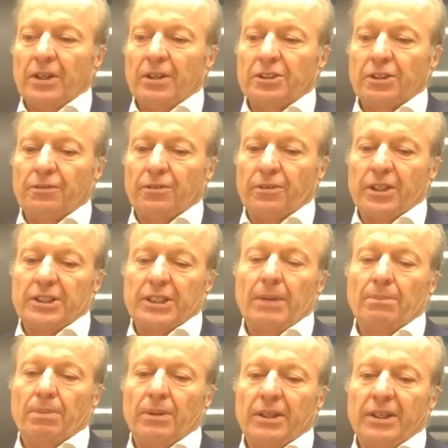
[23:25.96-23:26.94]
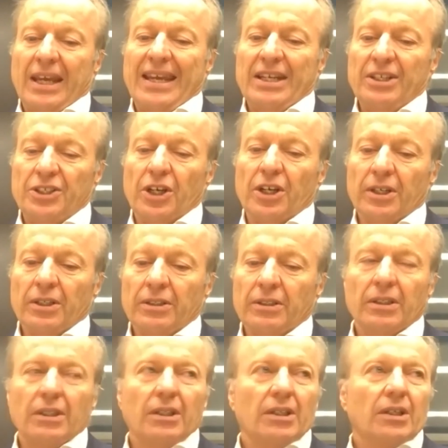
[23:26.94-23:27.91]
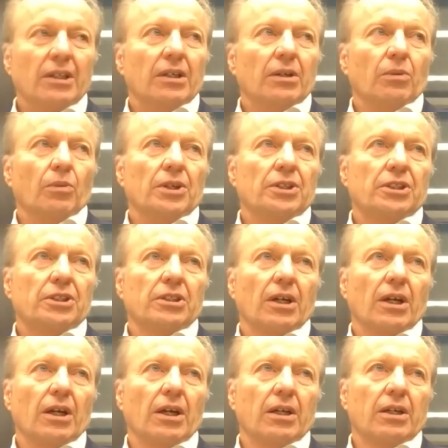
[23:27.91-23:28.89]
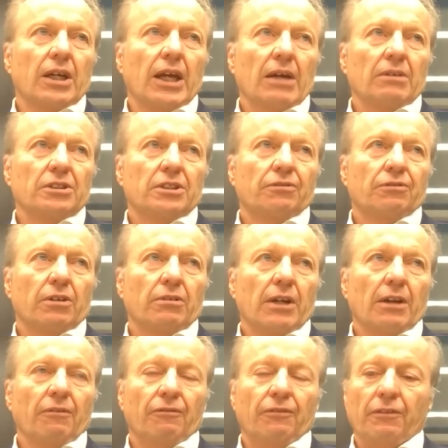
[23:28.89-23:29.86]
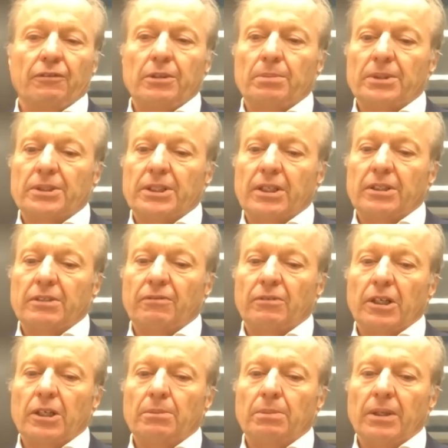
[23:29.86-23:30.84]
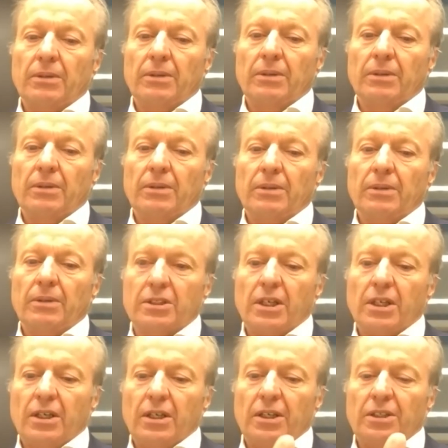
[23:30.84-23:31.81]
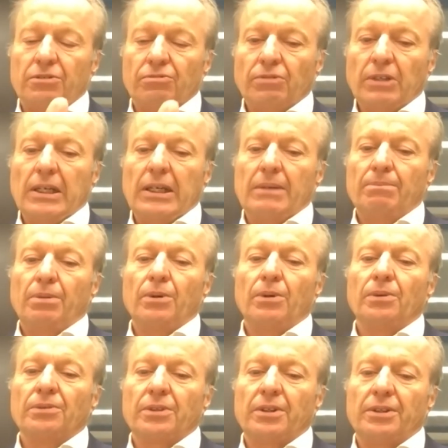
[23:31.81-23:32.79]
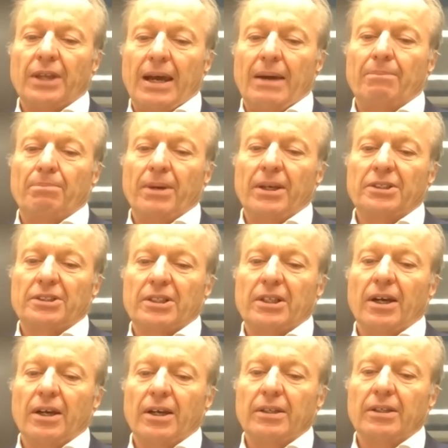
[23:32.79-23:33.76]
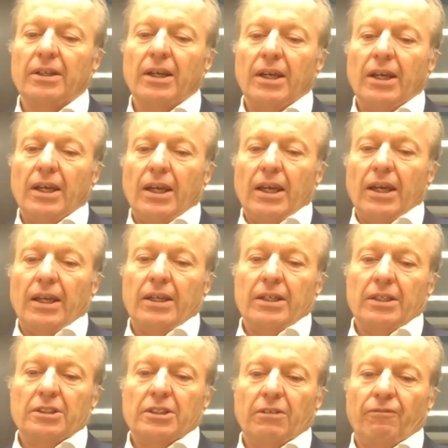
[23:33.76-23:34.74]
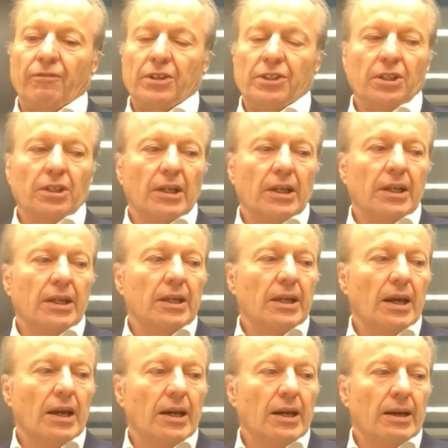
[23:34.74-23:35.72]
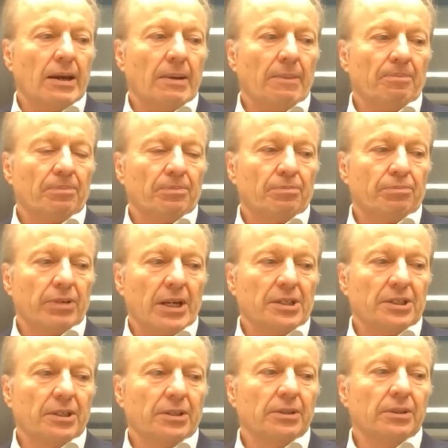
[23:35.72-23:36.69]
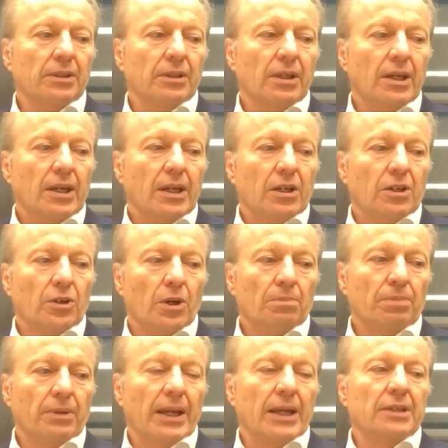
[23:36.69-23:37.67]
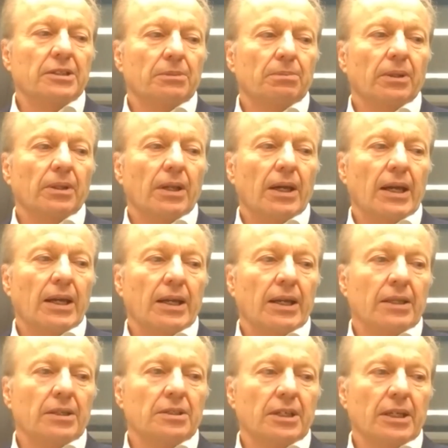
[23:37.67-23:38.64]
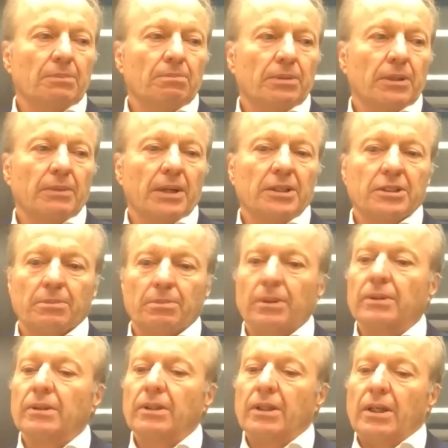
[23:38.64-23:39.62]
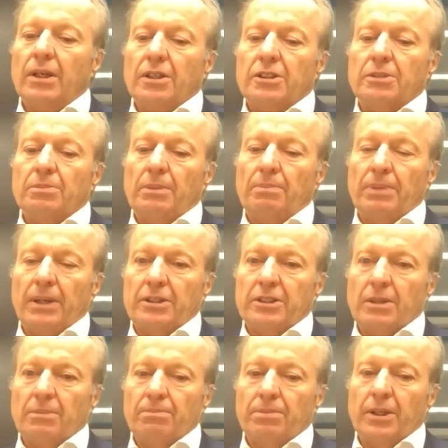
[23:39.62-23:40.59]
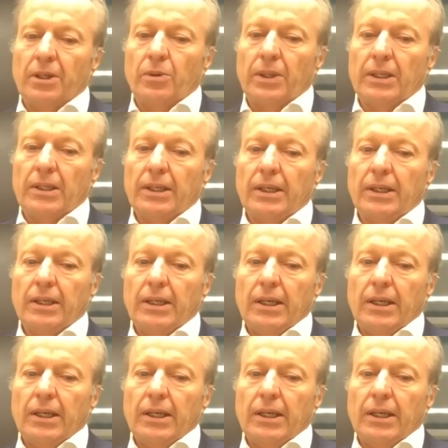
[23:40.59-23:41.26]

So for example, in Asia, which accounts for around 50% of global emissions, it's really important that that baseline is sufficiently practical, comprehensible, and implementable to be picked up pretty quickly.